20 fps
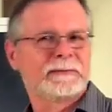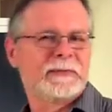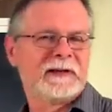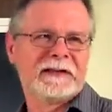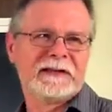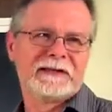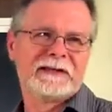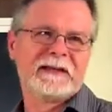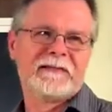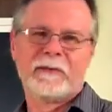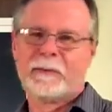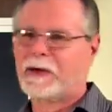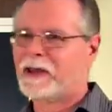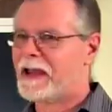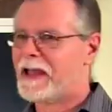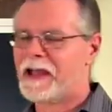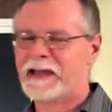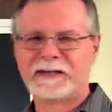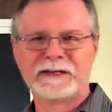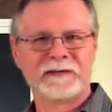because
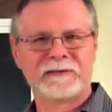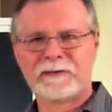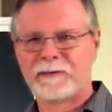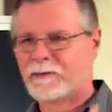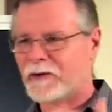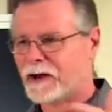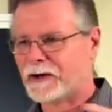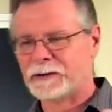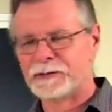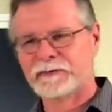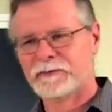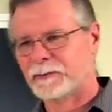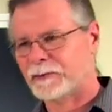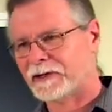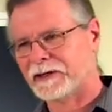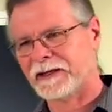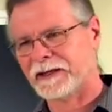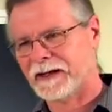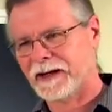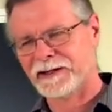everybody had different records from
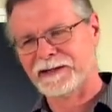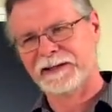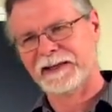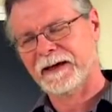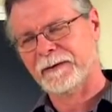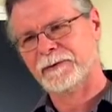the collection.